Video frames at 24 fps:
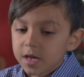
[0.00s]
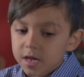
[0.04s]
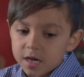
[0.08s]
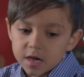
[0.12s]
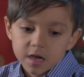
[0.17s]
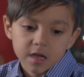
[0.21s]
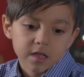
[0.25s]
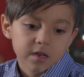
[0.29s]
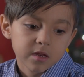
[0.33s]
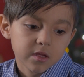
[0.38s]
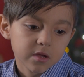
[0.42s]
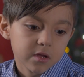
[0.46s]

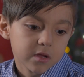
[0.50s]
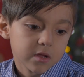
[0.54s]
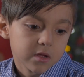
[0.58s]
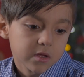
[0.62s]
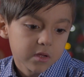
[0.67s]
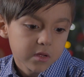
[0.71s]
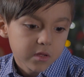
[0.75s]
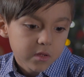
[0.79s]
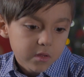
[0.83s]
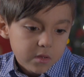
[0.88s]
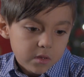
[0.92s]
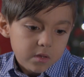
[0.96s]
And
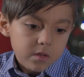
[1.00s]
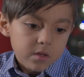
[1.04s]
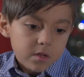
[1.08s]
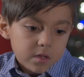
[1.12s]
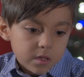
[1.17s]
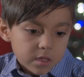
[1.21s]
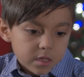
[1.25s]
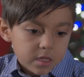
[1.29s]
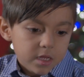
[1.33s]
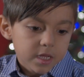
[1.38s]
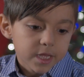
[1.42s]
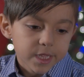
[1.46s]

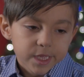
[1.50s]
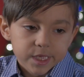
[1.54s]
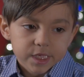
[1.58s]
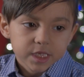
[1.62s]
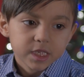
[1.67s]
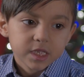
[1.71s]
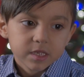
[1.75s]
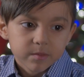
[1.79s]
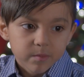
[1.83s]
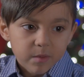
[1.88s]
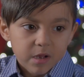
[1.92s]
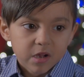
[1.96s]
it
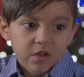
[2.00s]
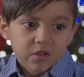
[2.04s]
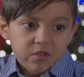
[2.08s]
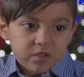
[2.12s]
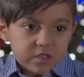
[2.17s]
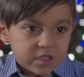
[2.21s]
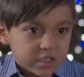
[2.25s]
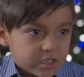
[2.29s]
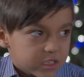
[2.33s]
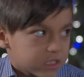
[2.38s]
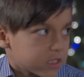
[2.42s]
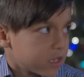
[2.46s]
smelled
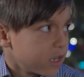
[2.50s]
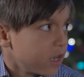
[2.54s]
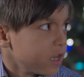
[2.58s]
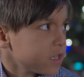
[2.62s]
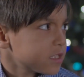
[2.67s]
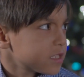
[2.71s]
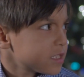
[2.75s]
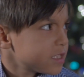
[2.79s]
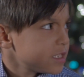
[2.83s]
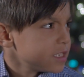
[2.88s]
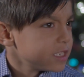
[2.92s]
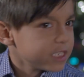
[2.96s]

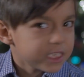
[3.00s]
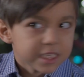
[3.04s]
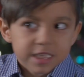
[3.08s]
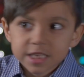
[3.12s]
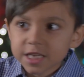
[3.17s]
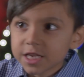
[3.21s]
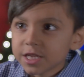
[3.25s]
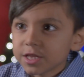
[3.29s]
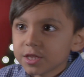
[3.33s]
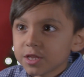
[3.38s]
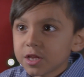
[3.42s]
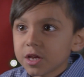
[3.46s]

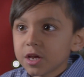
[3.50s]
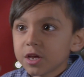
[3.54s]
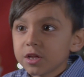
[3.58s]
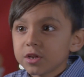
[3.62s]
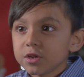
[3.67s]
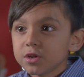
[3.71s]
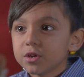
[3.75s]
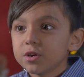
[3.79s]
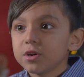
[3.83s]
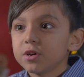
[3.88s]
disgusting, and then